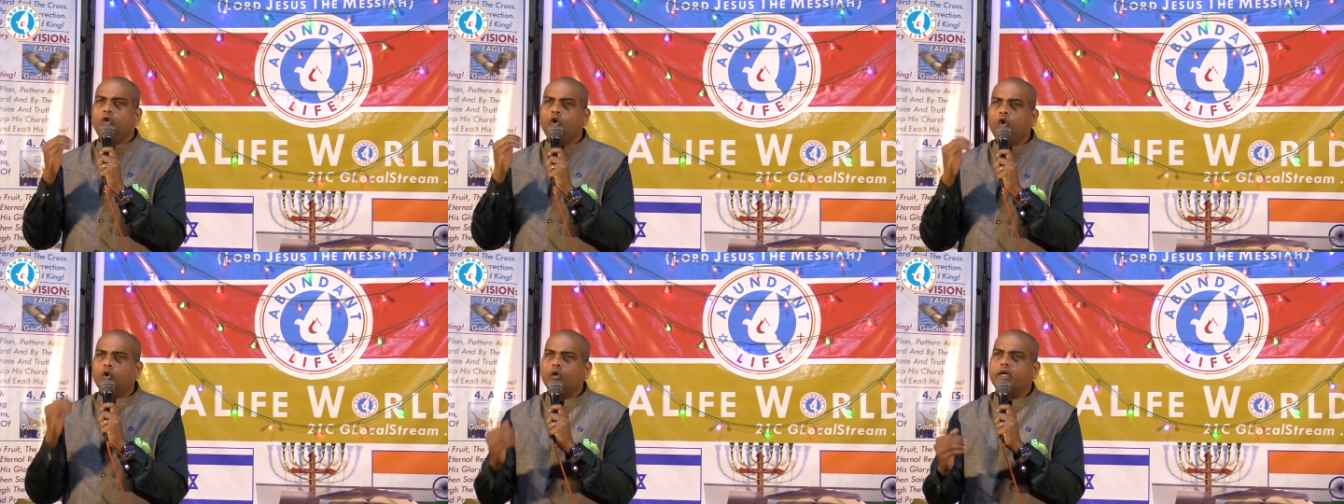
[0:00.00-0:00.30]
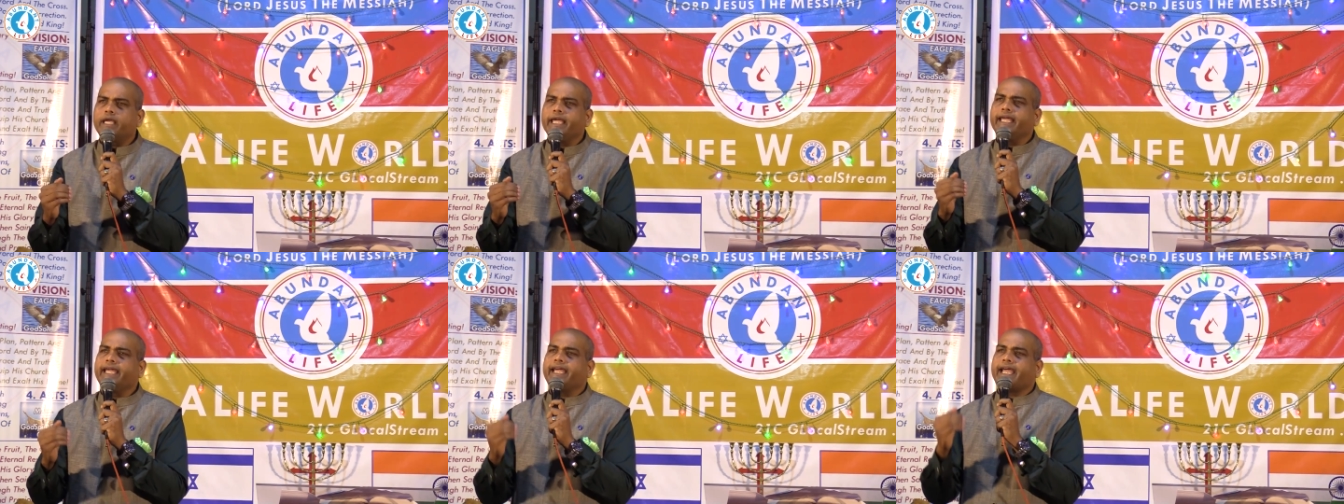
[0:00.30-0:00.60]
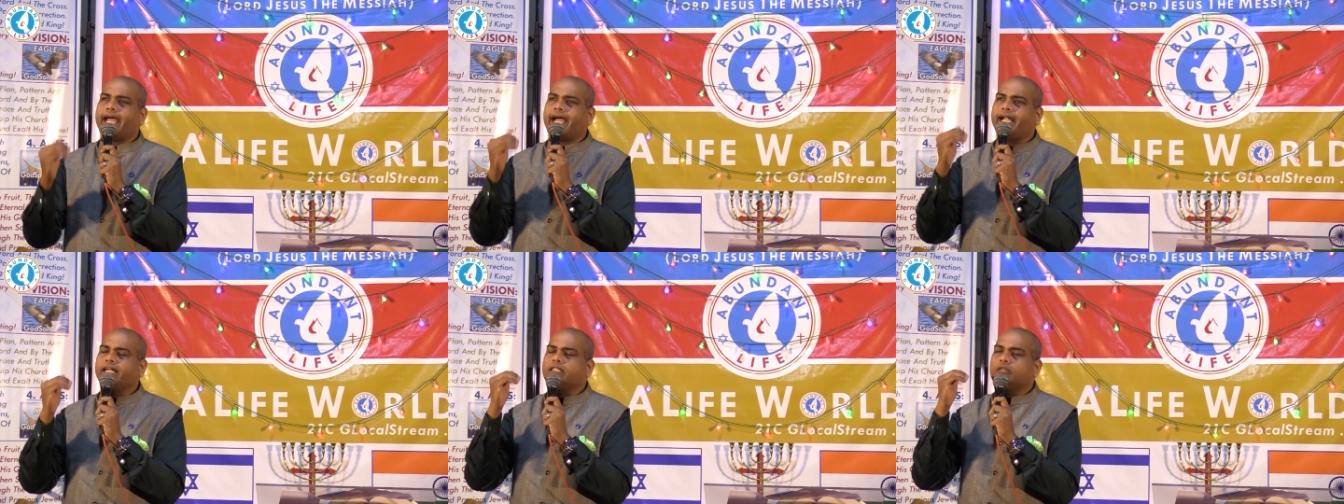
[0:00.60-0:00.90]
looking
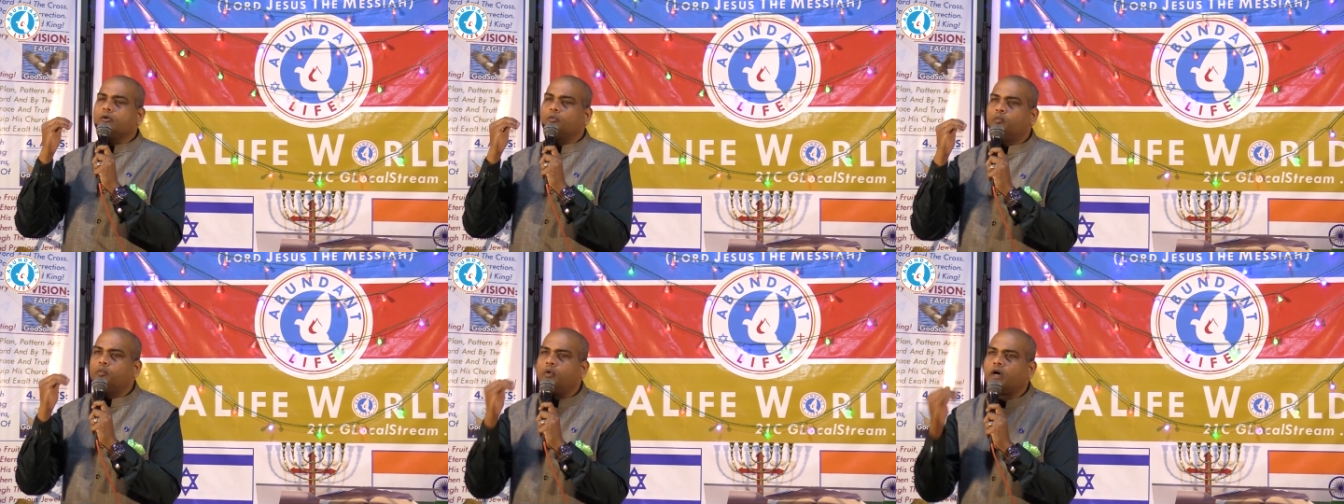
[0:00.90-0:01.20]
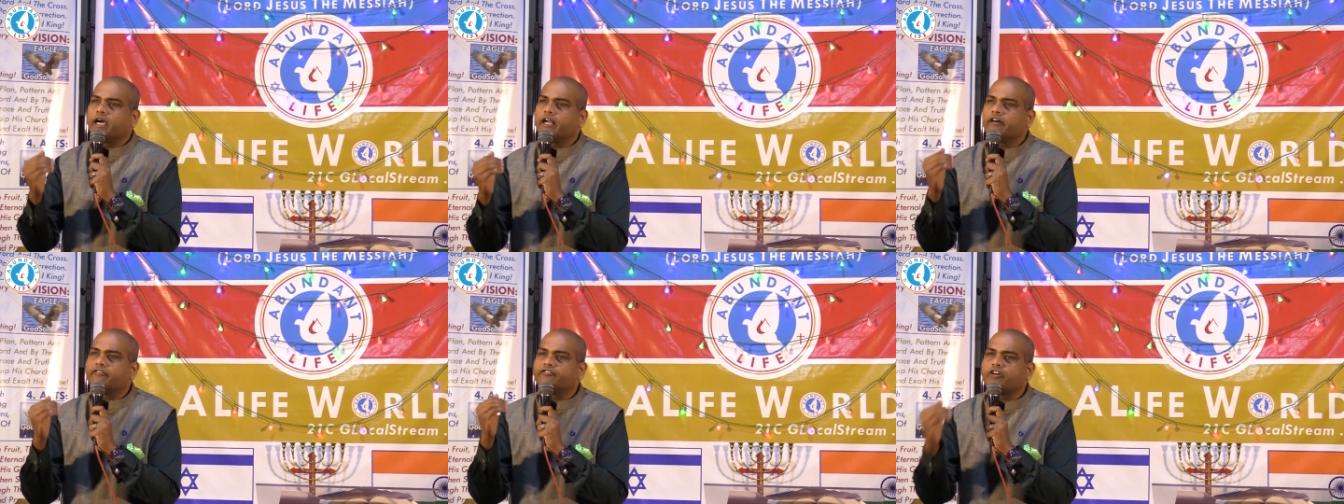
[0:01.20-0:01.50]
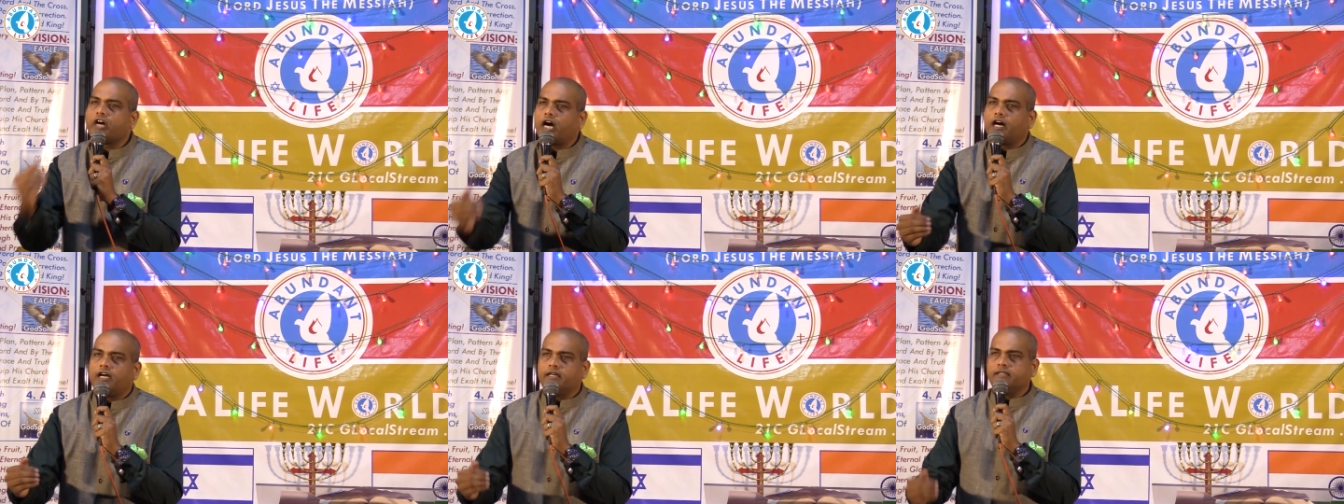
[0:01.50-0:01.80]
at the Word of
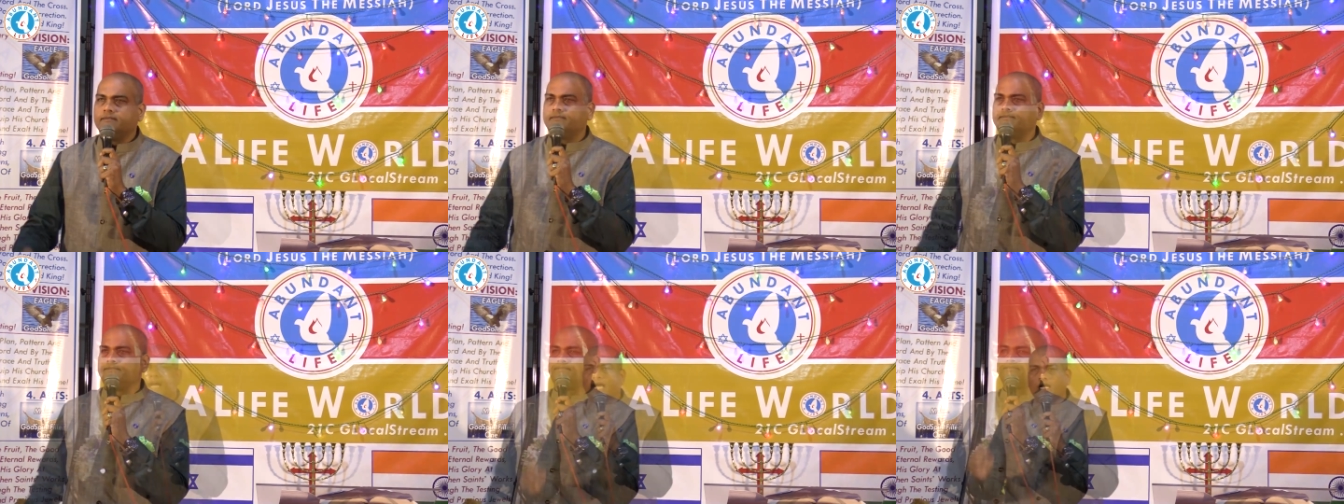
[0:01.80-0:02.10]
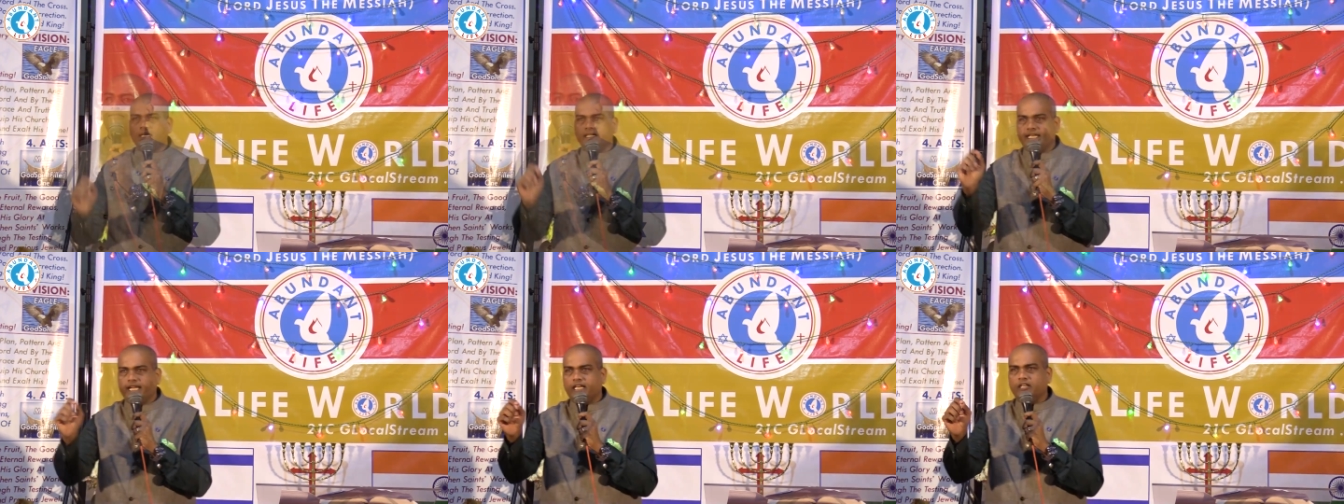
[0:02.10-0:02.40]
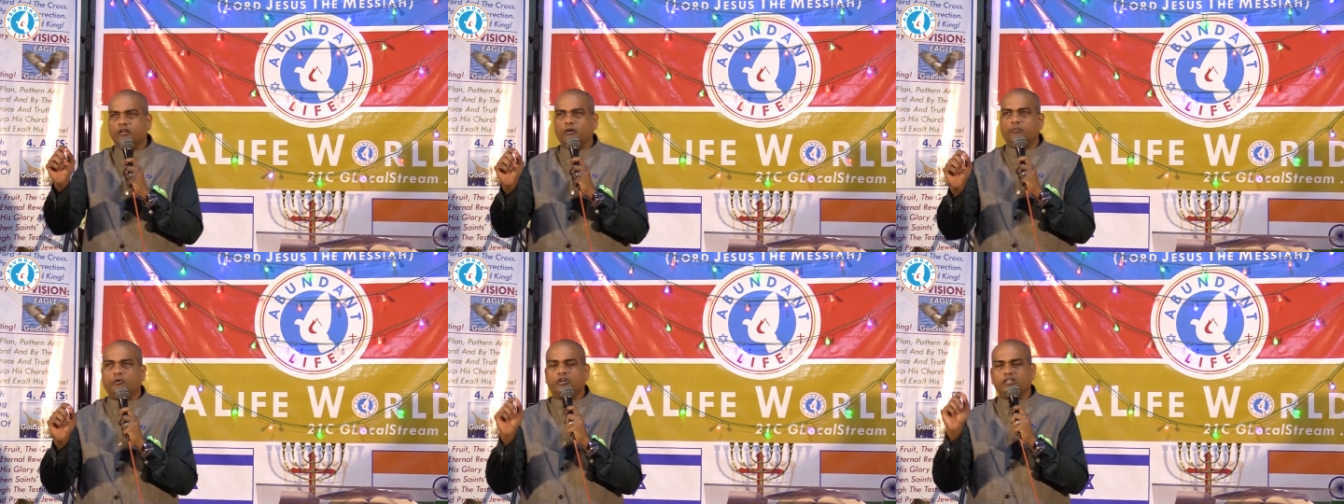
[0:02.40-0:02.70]
God. I'll tell
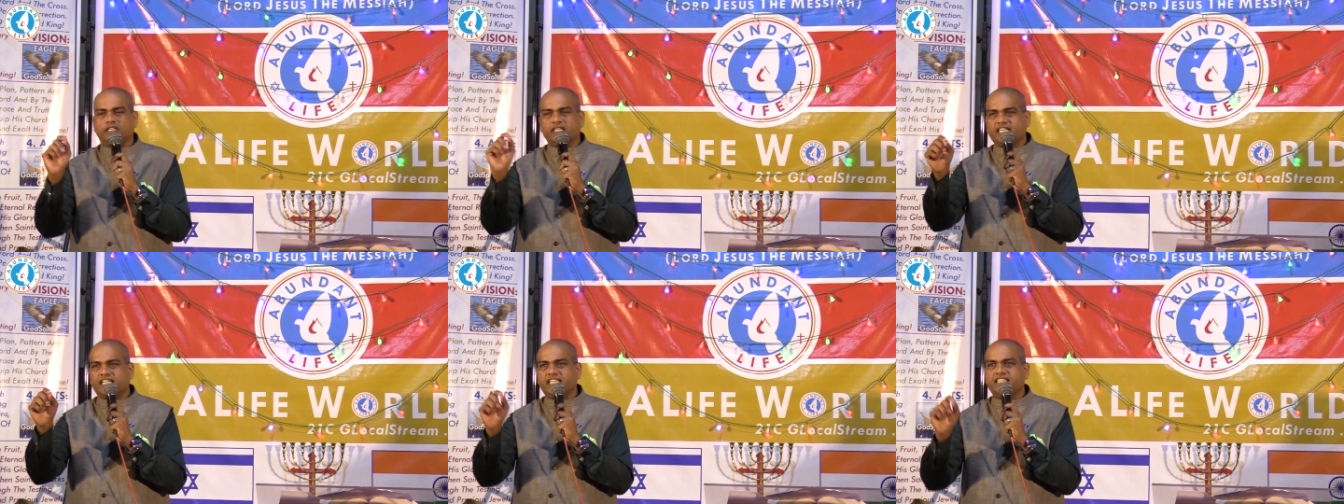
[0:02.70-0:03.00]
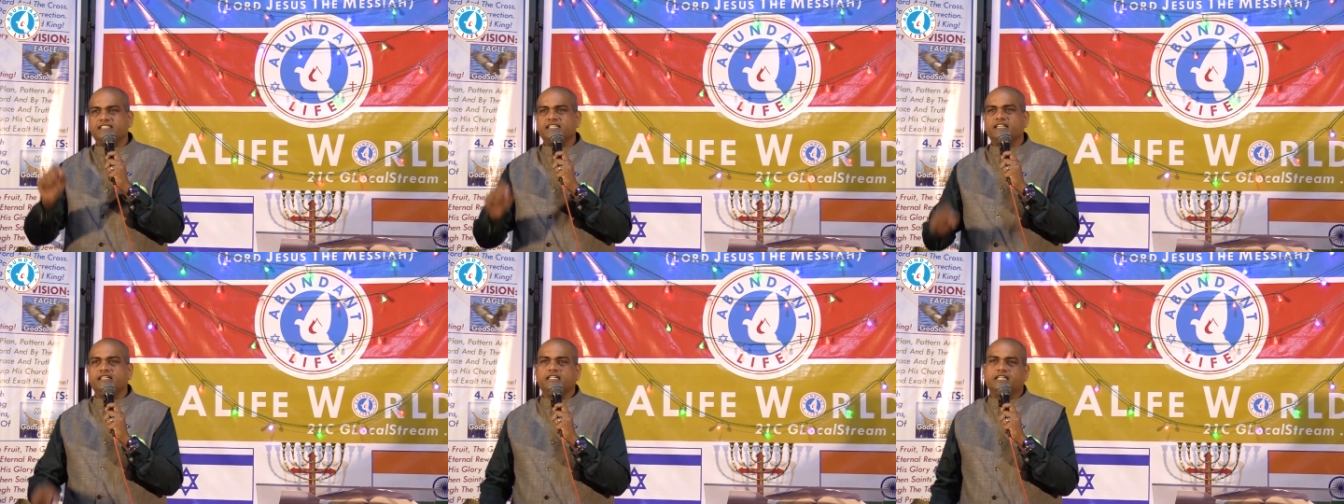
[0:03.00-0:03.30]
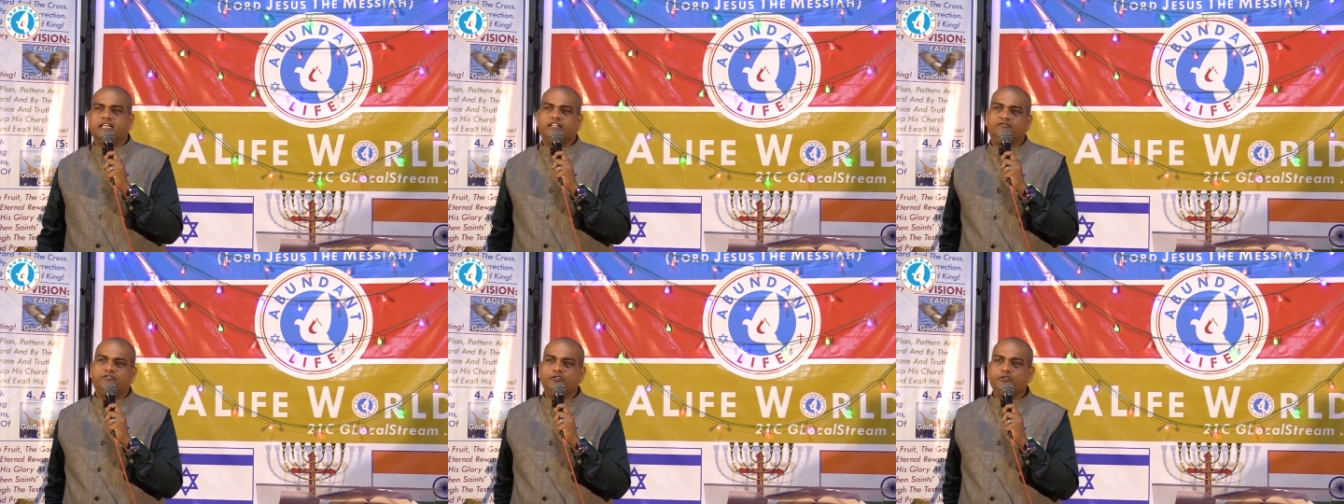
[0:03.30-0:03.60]
you about a
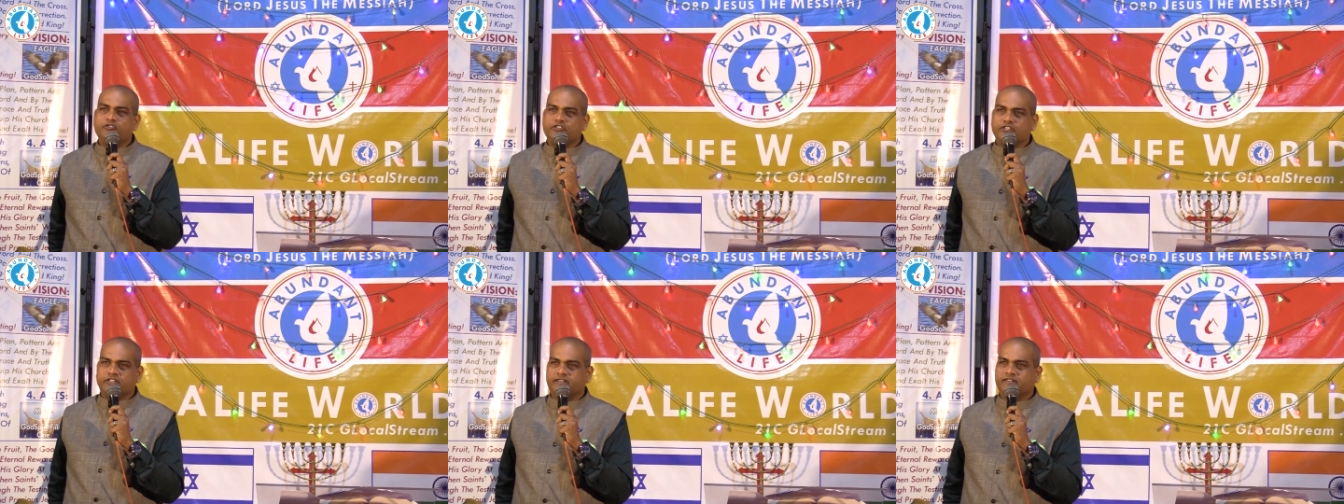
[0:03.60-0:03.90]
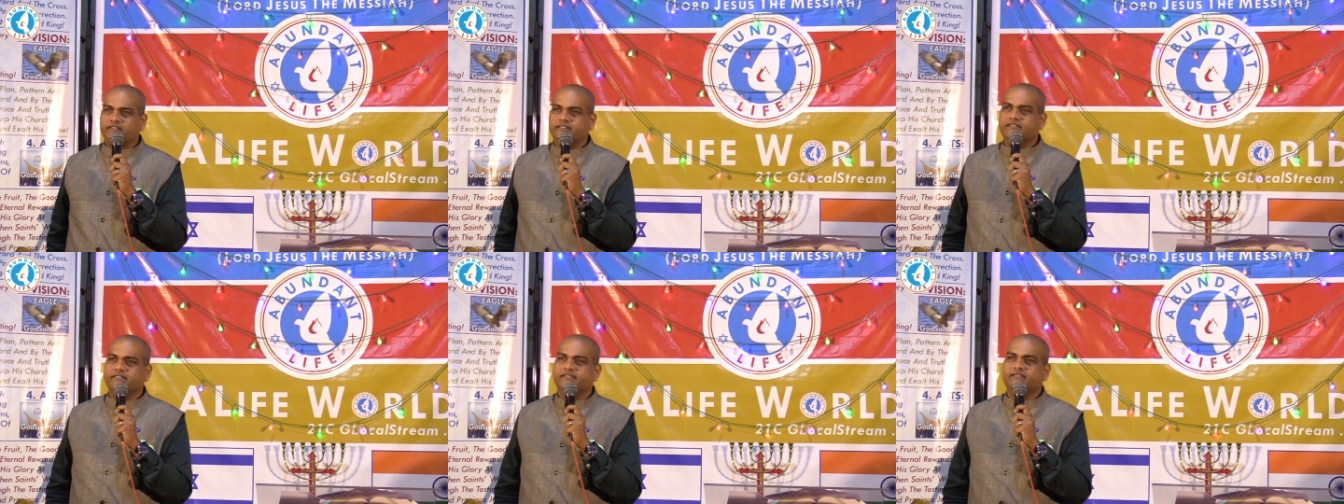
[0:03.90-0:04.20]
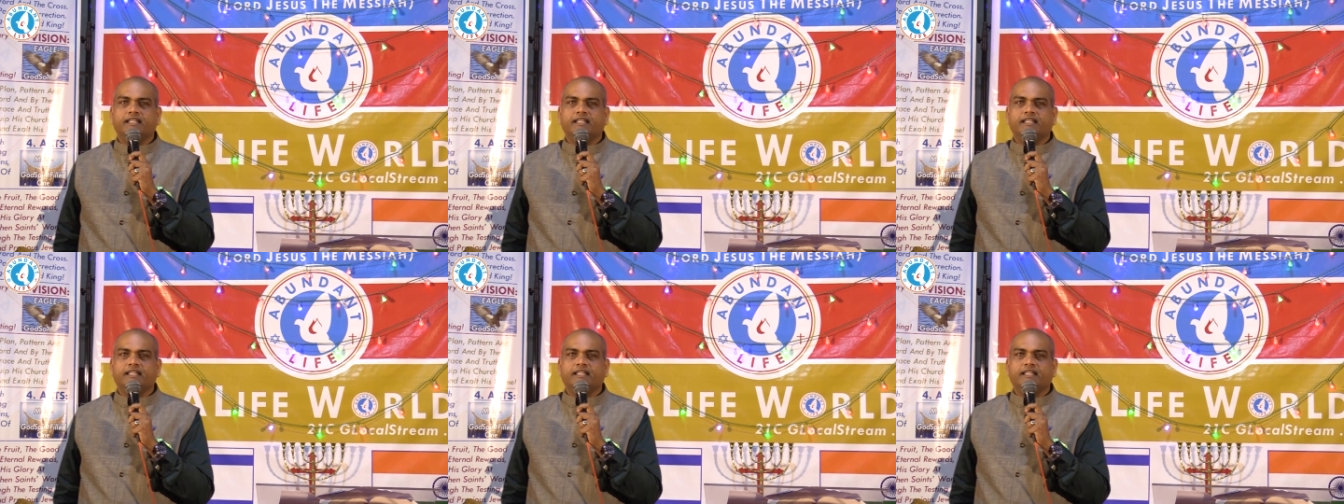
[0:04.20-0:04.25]
recent confusion.